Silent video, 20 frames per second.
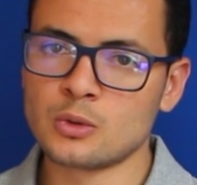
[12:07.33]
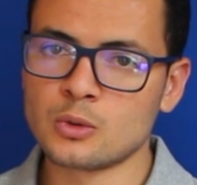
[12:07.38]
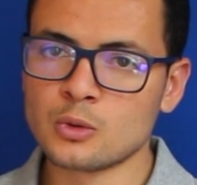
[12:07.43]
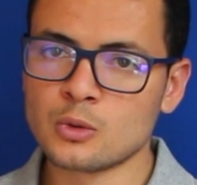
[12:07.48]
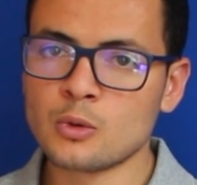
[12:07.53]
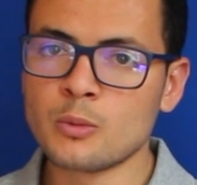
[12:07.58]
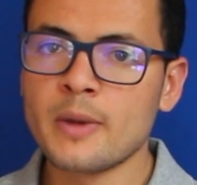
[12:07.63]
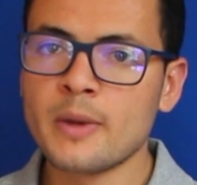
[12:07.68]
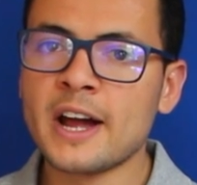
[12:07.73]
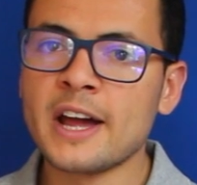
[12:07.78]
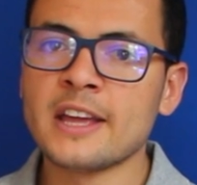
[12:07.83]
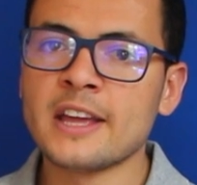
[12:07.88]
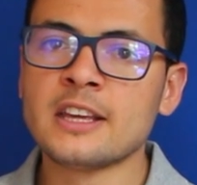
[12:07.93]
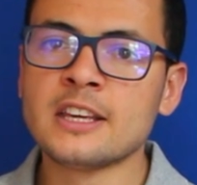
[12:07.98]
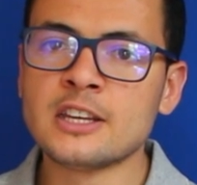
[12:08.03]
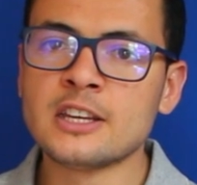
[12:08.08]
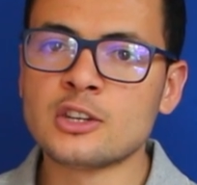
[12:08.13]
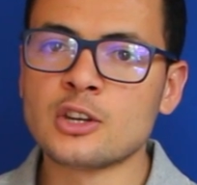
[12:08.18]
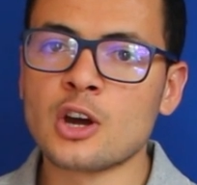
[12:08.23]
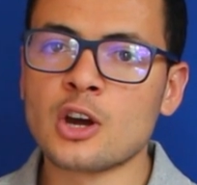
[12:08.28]
to my
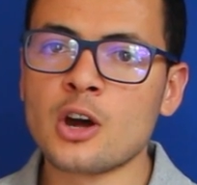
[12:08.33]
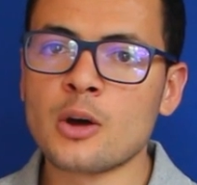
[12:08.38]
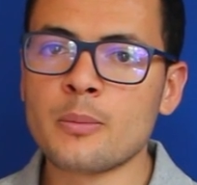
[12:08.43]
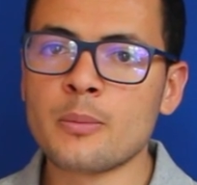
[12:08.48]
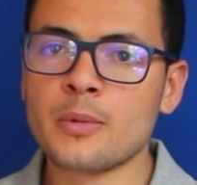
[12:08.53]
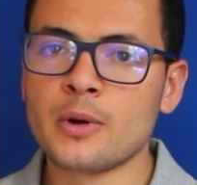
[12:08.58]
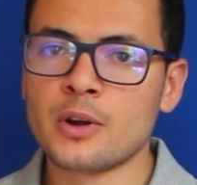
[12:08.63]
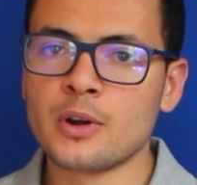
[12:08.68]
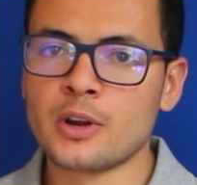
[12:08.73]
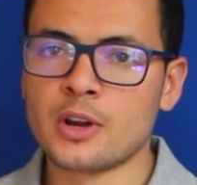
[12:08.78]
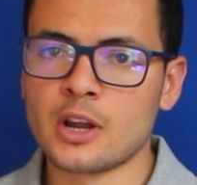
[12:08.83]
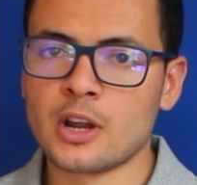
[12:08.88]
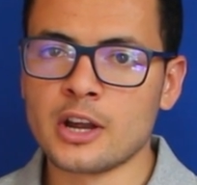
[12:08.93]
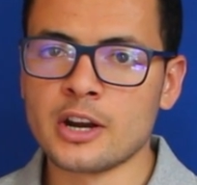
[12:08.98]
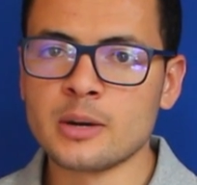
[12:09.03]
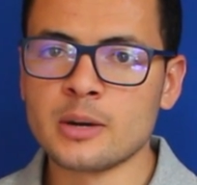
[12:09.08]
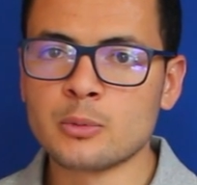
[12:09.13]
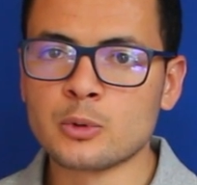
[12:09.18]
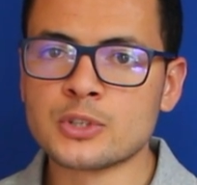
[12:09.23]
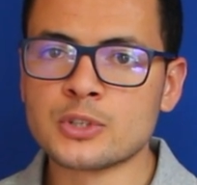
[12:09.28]
github
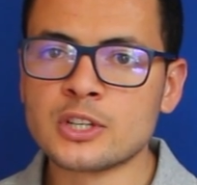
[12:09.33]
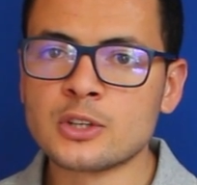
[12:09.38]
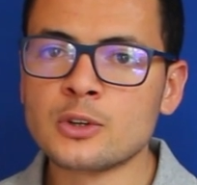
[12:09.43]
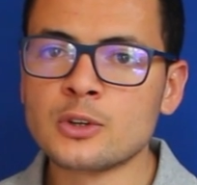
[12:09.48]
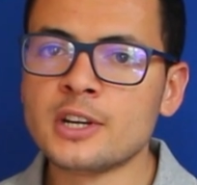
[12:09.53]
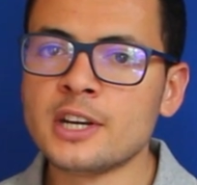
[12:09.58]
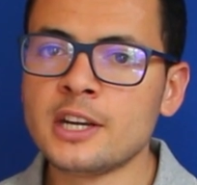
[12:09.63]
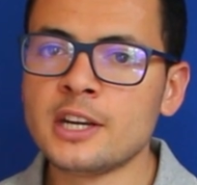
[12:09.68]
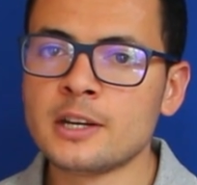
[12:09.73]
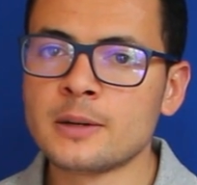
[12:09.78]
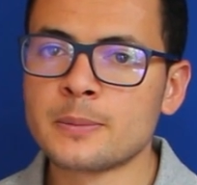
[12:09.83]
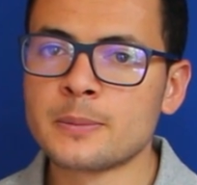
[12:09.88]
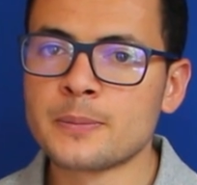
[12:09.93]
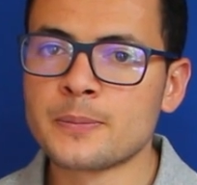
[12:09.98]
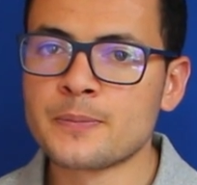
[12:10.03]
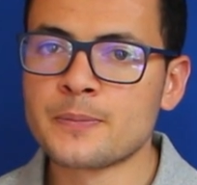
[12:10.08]
repository,